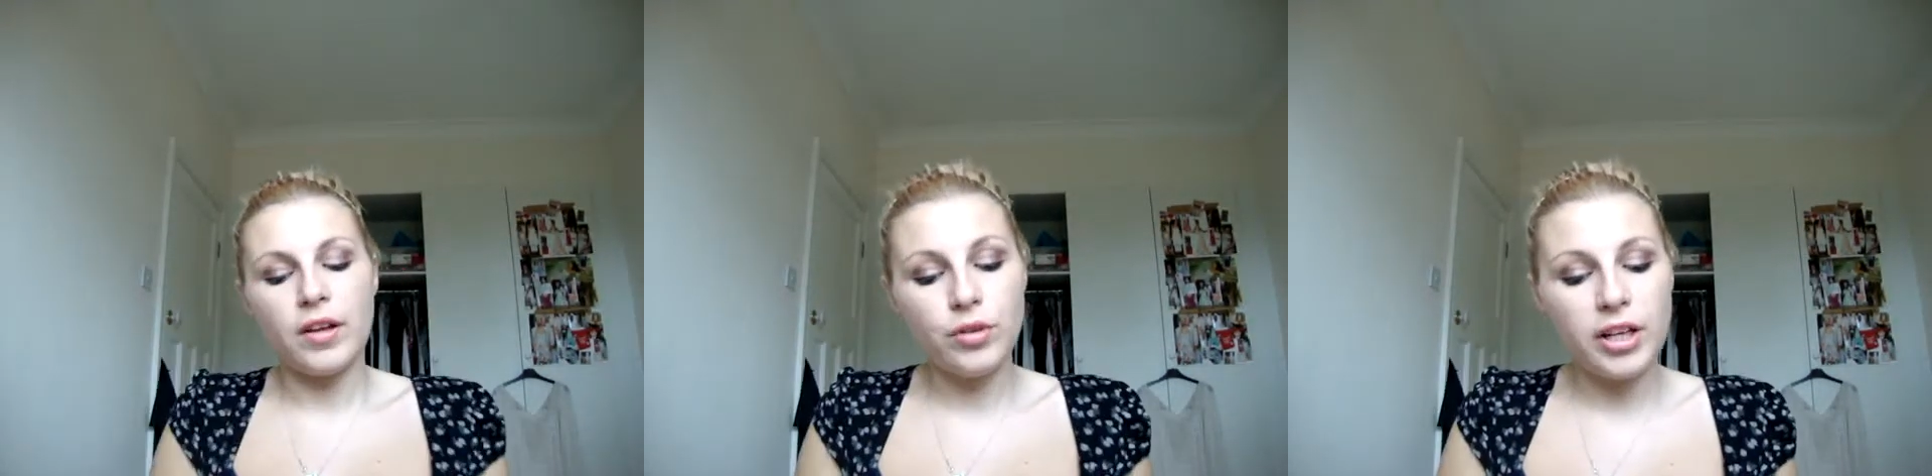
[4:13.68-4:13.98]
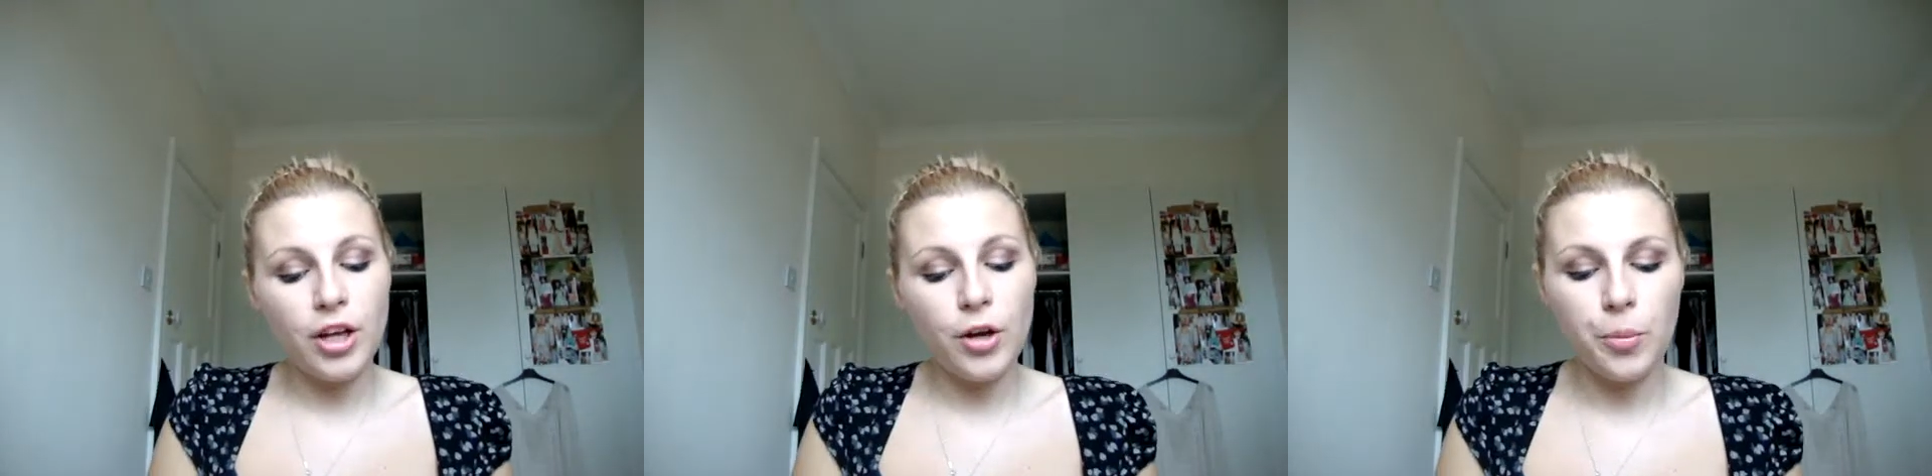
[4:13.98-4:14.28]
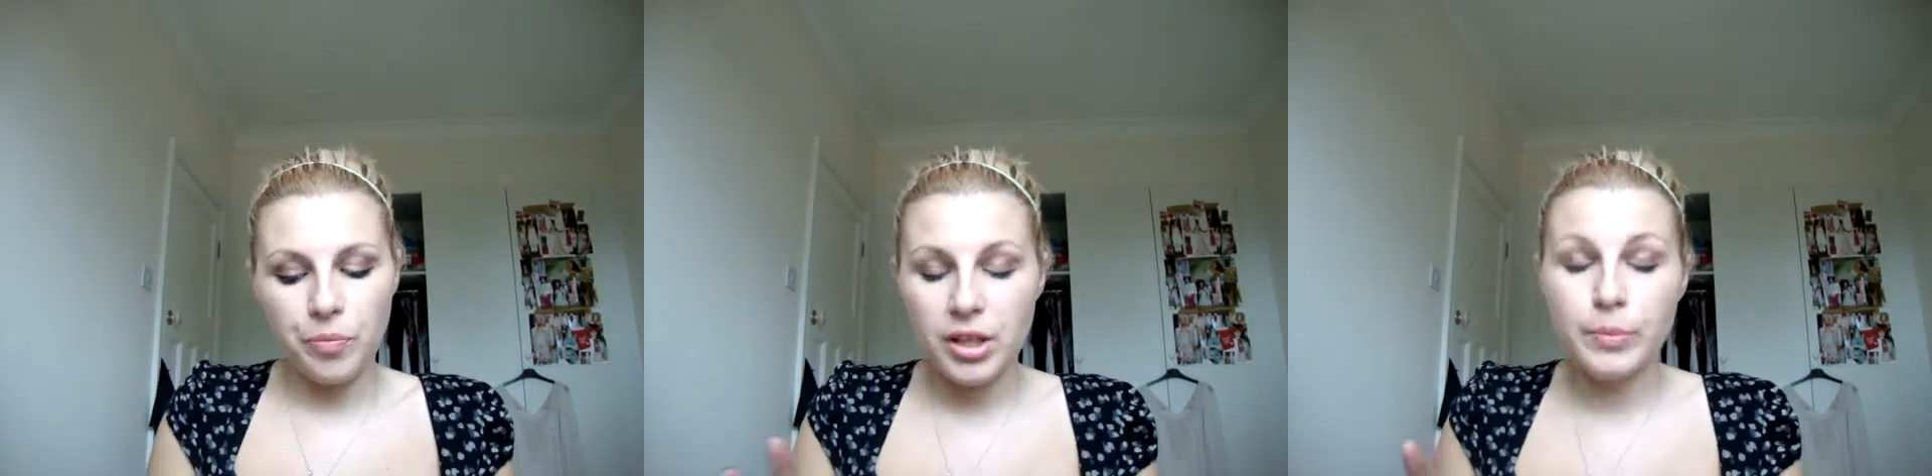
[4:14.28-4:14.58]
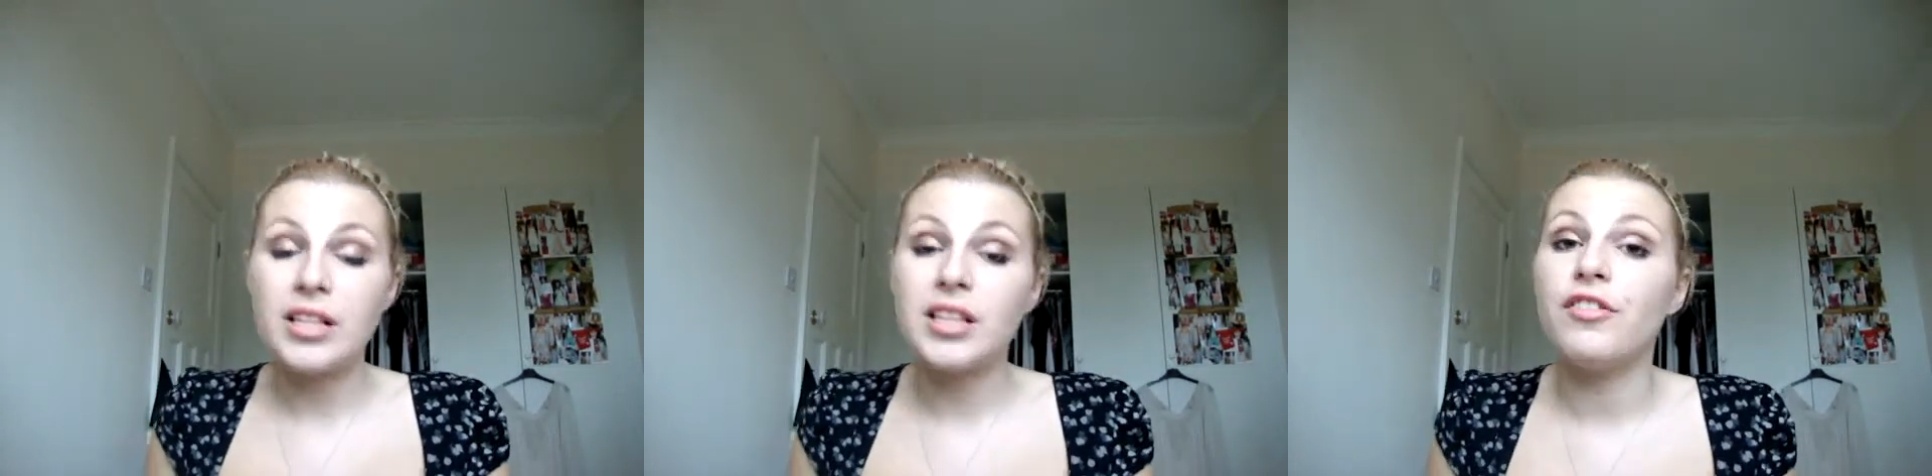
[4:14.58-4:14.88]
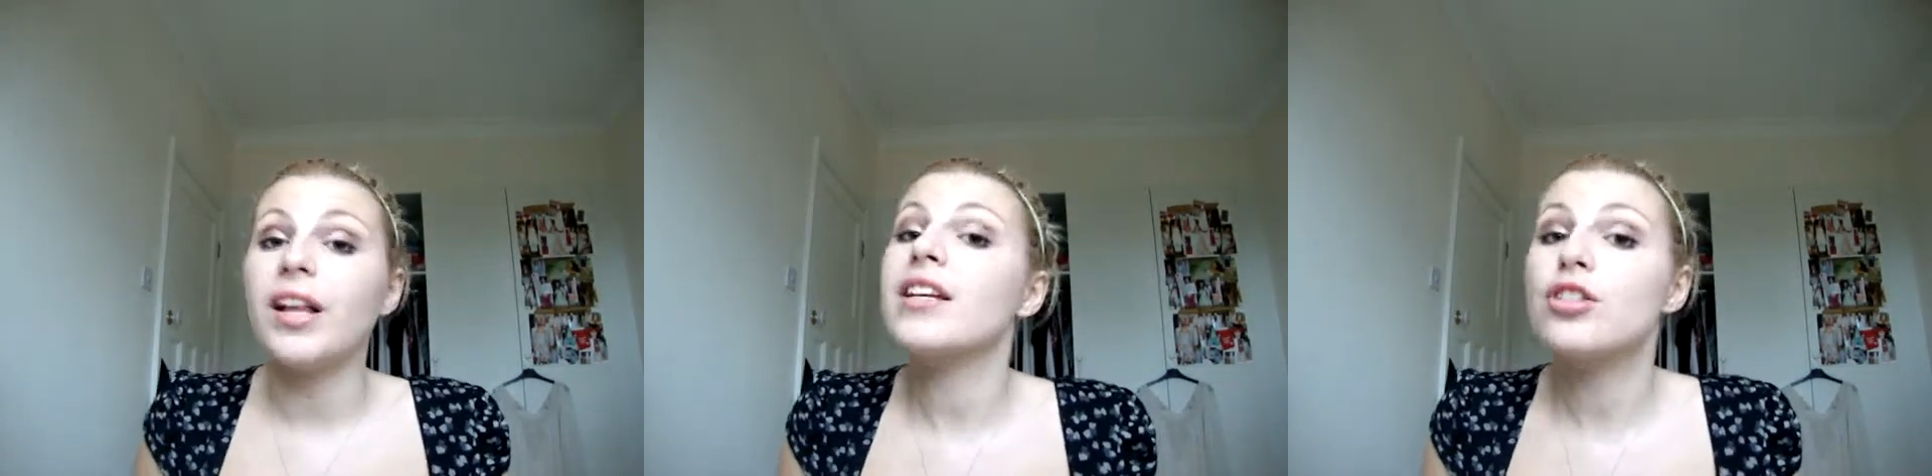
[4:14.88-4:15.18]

that's really cute, especially for like